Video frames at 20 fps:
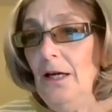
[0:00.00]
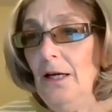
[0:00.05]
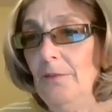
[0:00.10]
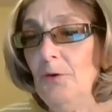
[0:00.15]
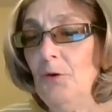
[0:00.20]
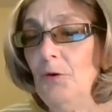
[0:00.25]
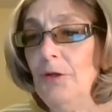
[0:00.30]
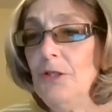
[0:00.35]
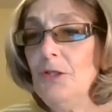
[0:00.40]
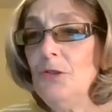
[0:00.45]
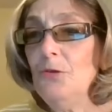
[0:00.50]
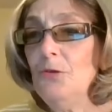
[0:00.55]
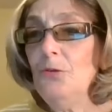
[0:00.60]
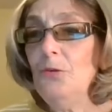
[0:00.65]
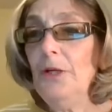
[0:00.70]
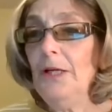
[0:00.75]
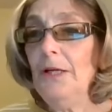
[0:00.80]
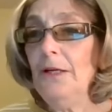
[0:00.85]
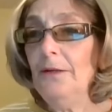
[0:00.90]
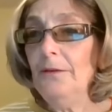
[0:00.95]
I'm going
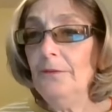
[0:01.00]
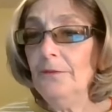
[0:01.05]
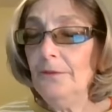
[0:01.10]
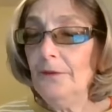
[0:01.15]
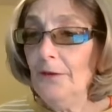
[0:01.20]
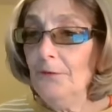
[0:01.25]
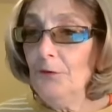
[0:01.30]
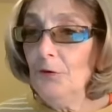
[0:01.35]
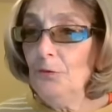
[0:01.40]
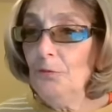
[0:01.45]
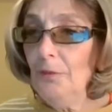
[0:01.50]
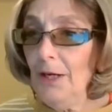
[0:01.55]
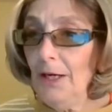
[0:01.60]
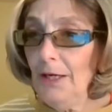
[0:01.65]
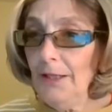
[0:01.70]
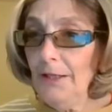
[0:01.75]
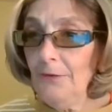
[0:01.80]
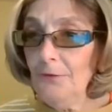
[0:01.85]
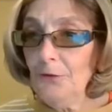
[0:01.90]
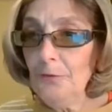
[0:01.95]
to give you
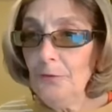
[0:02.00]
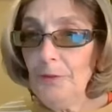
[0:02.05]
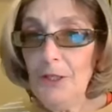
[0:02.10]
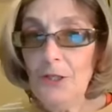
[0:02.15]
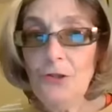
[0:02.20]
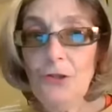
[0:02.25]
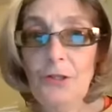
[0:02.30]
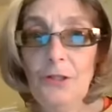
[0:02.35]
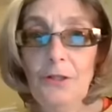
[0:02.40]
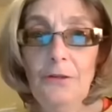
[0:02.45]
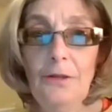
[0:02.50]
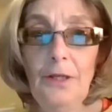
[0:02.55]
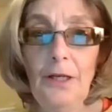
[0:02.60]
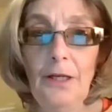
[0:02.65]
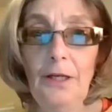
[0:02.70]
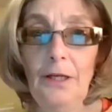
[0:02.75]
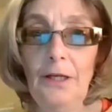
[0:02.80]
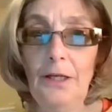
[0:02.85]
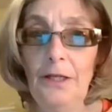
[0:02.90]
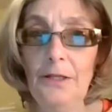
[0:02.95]
my information
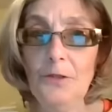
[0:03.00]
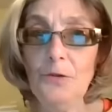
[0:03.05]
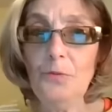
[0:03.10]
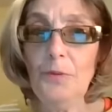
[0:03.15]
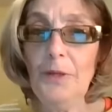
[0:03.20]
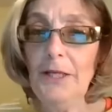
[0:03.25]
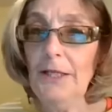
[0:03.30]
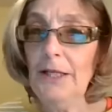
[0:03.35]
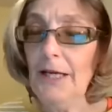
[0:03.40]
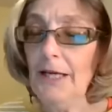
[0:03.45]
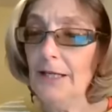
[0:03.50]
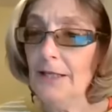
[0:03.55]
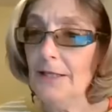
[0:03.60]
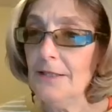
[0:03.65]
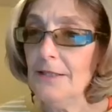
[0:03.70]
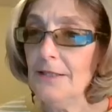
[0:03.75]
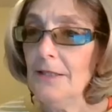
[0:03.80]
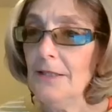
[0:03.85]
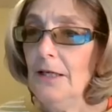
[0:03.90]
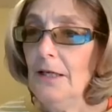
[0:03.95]
as well
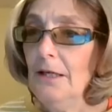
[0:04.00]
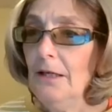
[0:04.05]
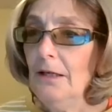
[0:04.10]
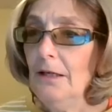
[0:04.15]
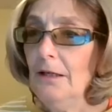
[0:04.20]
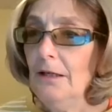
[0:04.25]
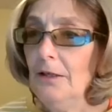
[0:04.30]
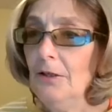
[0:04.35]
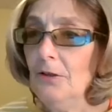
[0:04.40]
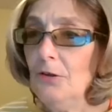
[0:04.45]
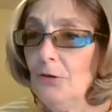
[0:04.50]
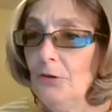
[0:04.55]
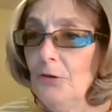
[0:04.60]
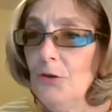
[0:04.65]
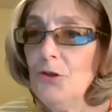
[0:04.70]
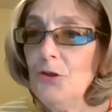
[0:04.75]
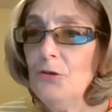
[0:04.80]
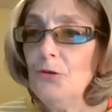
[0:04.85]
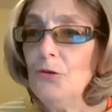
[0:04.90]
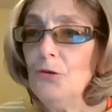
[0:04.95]
as
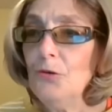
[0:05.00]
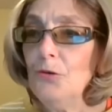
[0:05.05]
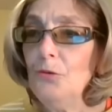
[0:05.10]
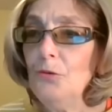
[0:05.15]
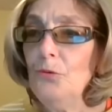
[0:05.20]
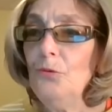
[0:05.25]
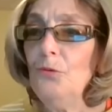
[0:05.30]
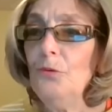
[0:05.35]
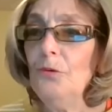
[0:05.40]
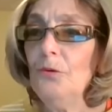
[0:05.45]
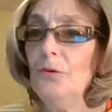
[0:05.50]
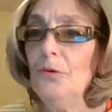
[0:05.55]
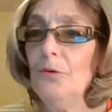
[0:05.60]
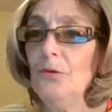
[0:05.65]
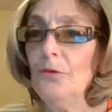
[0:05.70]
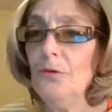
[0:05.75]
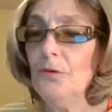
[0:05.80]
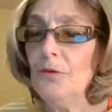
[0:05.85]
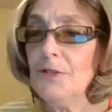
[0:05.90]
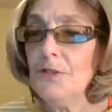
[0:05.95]
encourage you to do
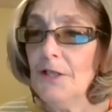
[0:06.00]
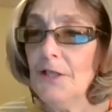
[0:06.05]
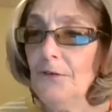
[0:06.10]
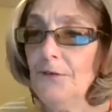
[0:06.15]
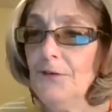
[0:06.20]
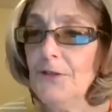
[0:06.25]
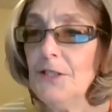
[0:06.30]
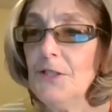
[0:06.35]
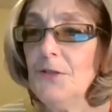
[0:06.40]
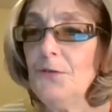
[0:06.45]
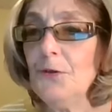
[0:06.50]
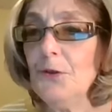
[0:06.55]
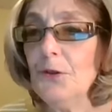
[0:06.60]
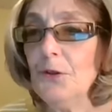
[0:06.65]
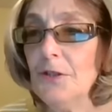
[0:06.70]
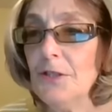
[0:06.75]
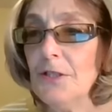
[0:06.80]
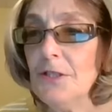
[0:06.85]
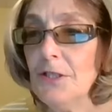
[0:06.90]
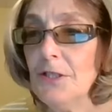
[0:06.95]
the self-test for
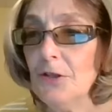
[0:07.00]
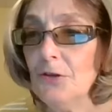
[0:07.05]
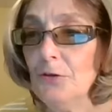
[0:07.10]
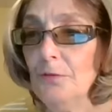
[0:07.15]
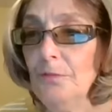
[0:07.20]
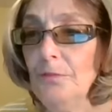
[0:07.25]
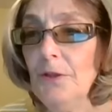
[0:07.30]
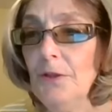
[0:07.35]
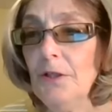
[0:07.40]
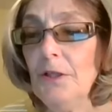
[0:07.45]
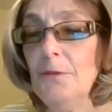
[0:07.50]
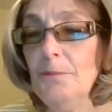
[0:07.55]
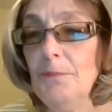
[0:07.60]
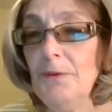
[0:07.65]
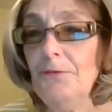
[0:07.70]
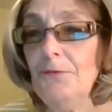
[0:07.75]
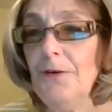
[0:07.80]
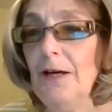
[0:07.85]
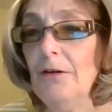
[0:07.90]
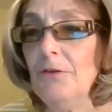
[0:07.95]
Irlen syndrome. It can
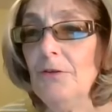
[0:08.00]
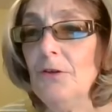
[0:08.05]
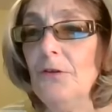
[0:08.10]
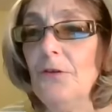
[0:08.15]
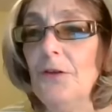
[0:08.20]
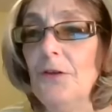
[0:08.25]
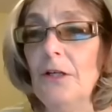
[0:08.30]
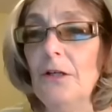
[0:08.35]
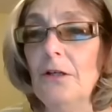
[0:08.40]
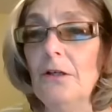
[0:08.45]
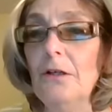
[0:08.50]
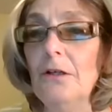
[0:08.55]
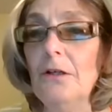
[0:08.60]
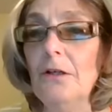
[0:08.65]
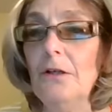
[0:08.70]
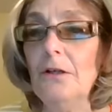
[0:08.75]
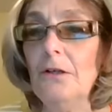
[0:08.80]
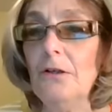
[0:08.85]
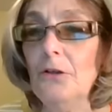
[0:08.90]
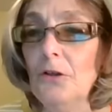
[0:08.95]
be found on the
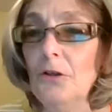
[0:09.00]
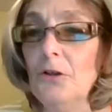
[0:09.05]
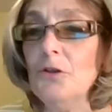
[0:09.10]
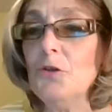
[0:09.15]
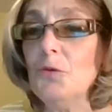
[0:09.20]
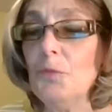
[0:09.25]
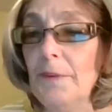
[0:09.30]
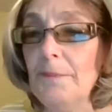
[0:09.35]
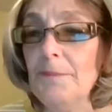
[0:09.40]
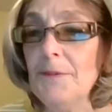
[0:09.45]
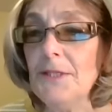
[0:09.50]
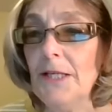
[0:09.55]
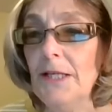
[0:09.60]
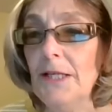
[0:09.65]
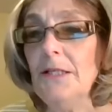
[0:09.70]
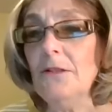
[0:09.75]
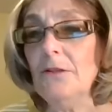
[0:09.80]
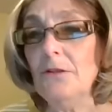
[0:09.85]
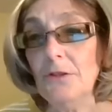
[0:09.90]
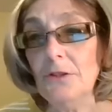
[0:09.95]
Irlen's
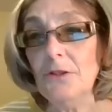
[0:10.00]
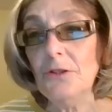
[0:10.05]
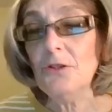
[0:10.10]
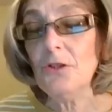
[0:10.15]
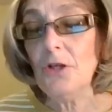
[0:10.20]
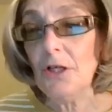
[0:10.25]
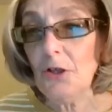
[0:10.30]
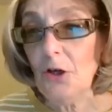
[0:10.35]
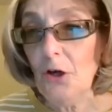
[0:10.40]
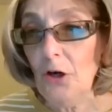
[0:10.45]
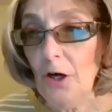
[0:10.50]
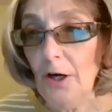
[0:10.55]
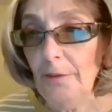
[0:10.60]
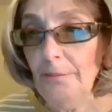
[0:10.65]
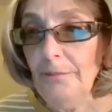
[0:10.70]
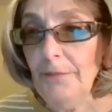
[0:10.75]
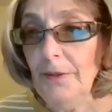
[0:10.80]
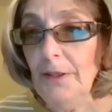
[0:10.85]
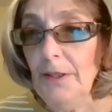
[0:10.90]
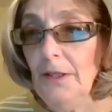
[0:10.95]
website,
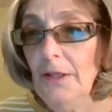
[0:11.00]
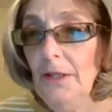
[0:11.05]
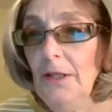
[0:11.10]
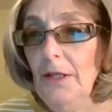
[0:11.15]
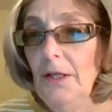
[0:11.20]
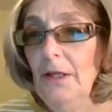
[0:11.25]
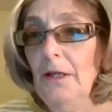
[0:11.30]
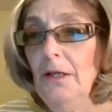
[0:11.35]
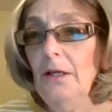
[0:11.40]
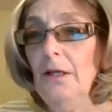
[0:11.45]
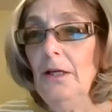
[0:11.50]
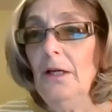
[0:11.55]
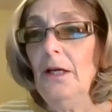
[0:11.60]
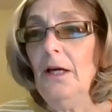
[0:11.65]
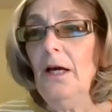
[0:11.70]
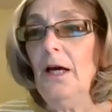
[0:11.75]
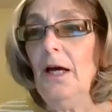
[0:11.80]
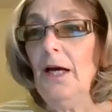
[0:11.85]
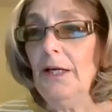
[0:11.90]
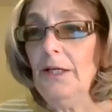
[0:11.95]
irlen.com.
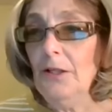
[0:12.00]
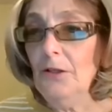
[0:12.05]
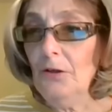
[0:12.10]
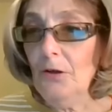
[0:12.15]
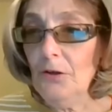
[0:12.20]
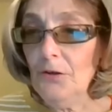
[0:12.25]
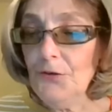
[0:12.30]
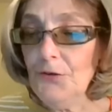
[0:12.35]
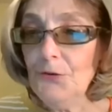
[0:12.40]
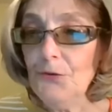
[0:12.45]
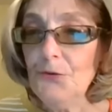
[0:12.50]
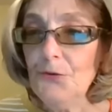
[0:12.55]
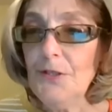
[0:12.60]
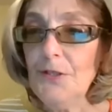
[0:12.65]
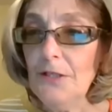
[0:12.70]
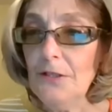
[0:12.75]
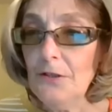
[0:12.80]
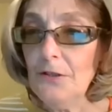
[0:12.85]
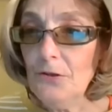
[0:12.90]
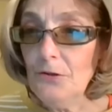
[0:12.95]
I can also
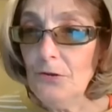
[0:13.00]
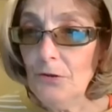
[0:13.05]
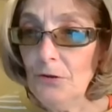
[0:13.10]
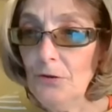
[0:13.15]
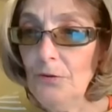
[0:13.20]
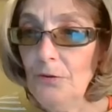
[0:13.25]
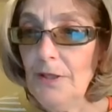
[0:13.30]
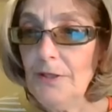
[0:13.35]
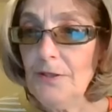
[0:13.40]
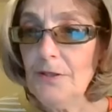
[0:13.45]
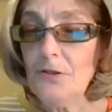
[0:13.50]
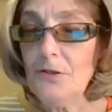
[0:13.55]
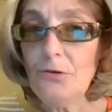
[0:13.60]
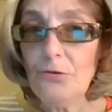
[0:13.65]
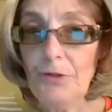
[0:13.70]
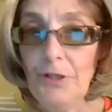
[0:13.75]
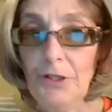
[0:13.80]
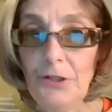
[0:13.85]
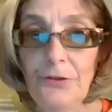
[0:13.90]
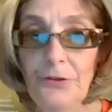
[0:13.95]
send it to you as a
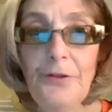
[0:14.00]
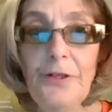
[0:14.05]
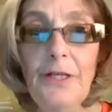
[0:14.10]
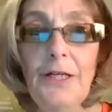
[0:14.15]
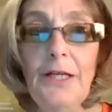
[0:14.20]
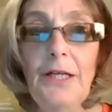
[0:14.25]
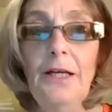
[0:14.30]
screener.